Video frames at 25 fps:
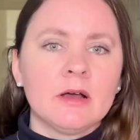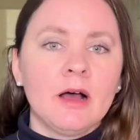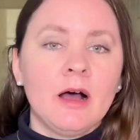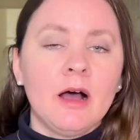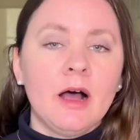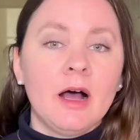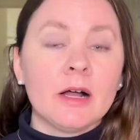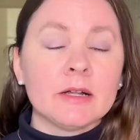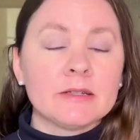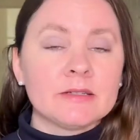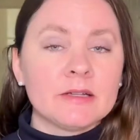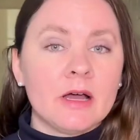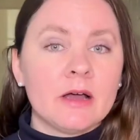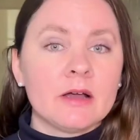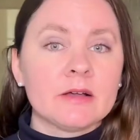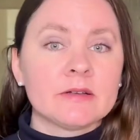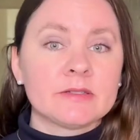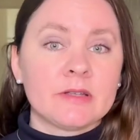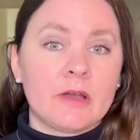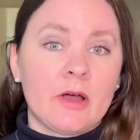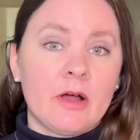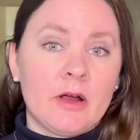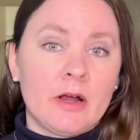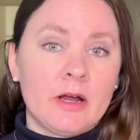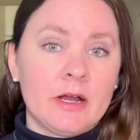Hot
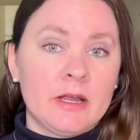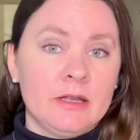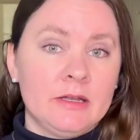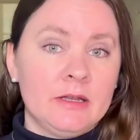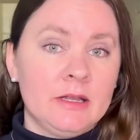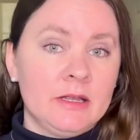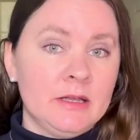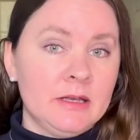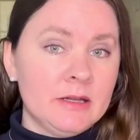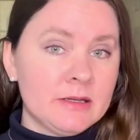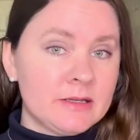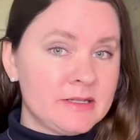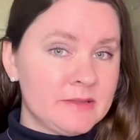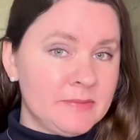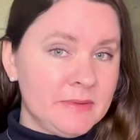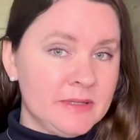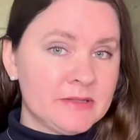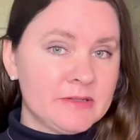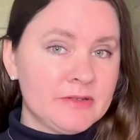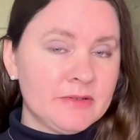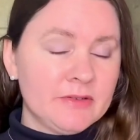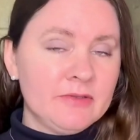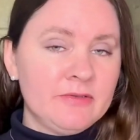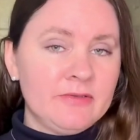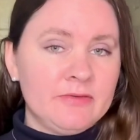dogs are an
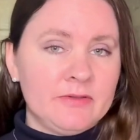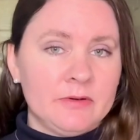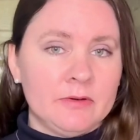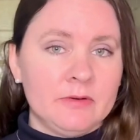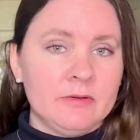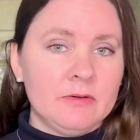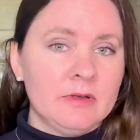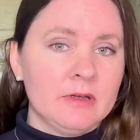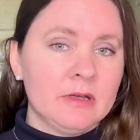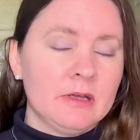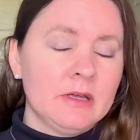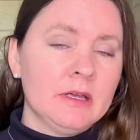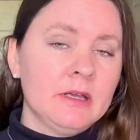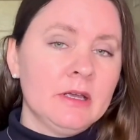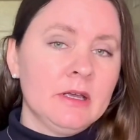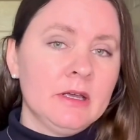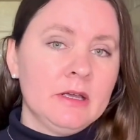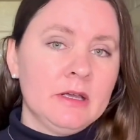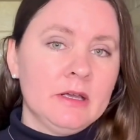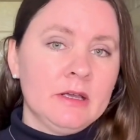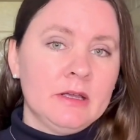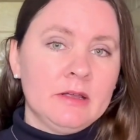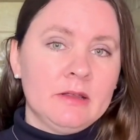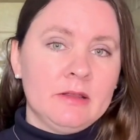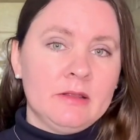inexpensive food.
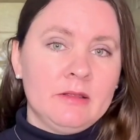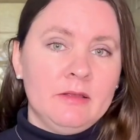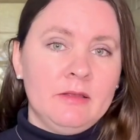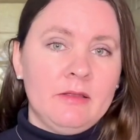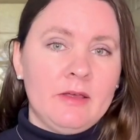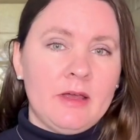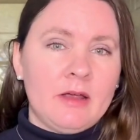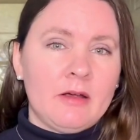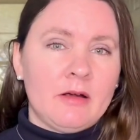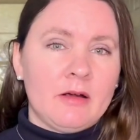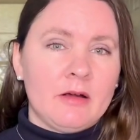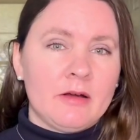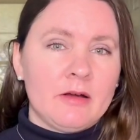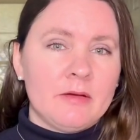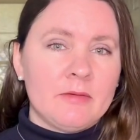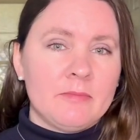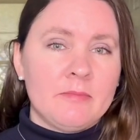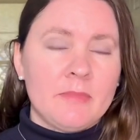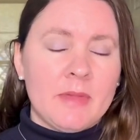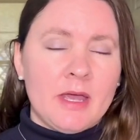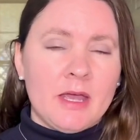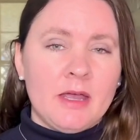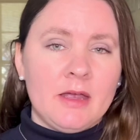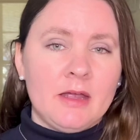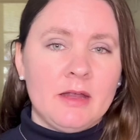They are
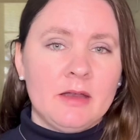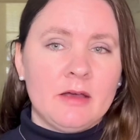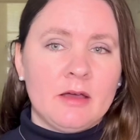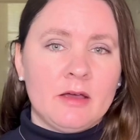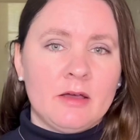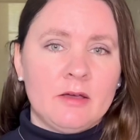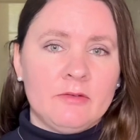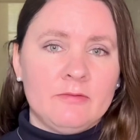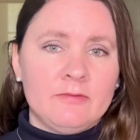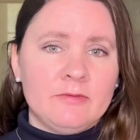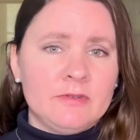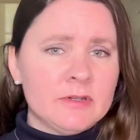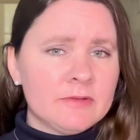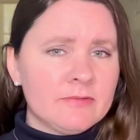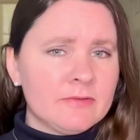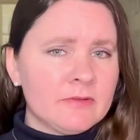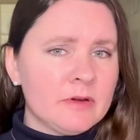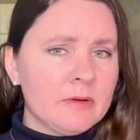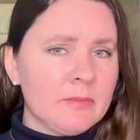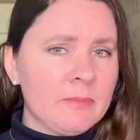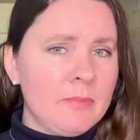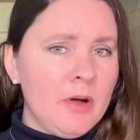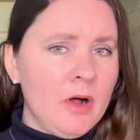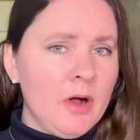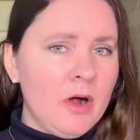made of
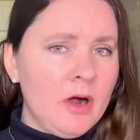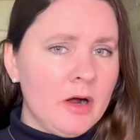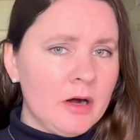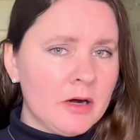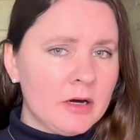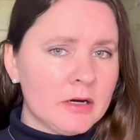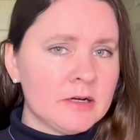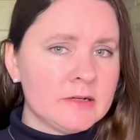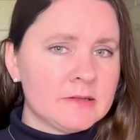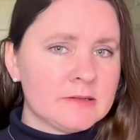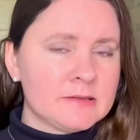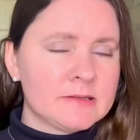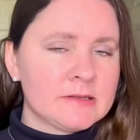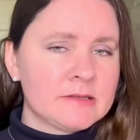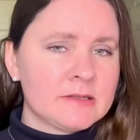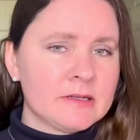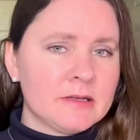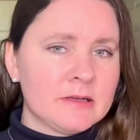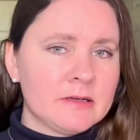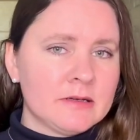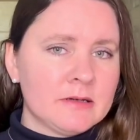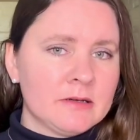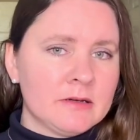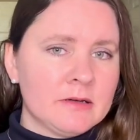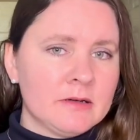different parts
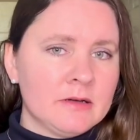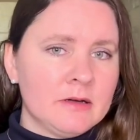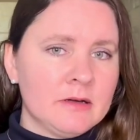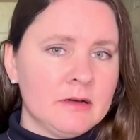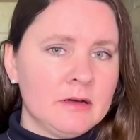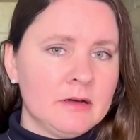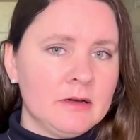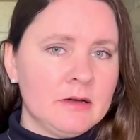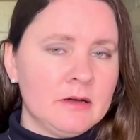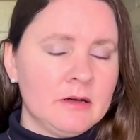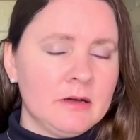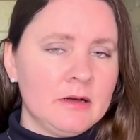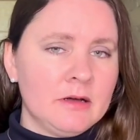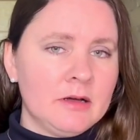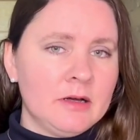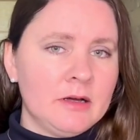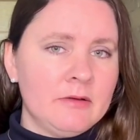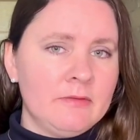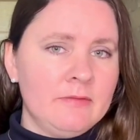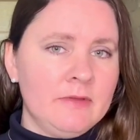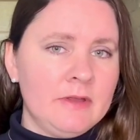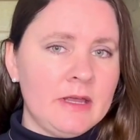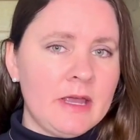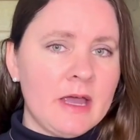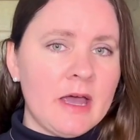
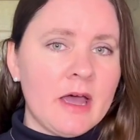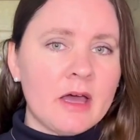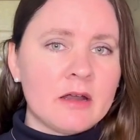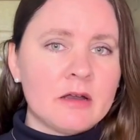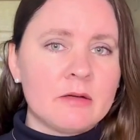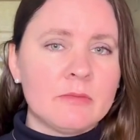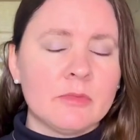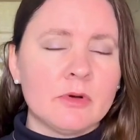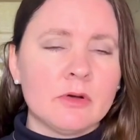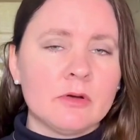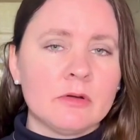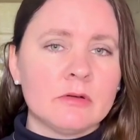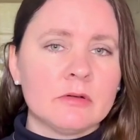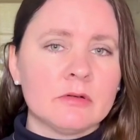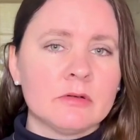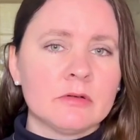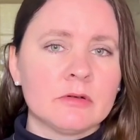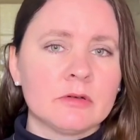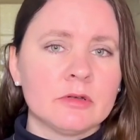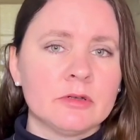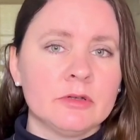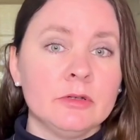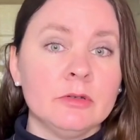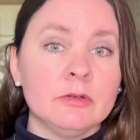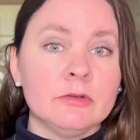of the animal,
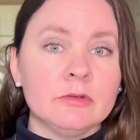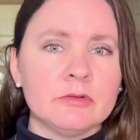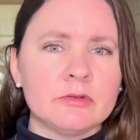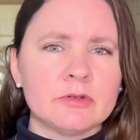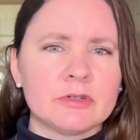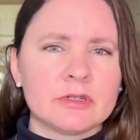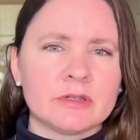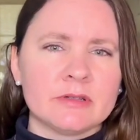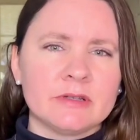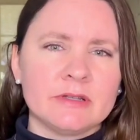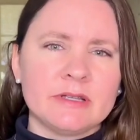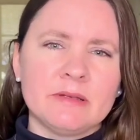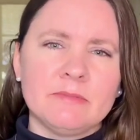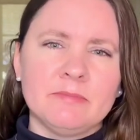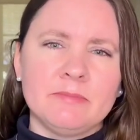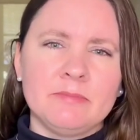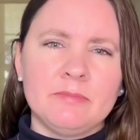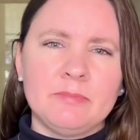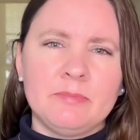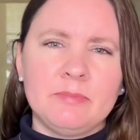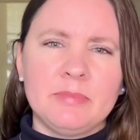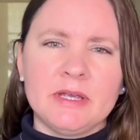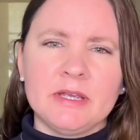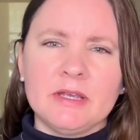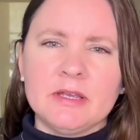usually
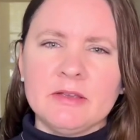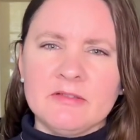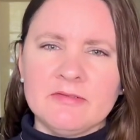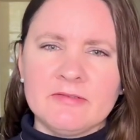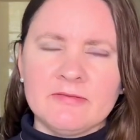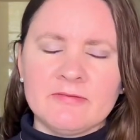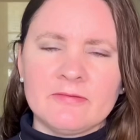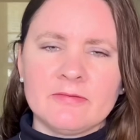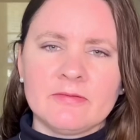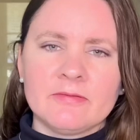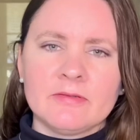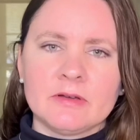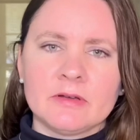beef.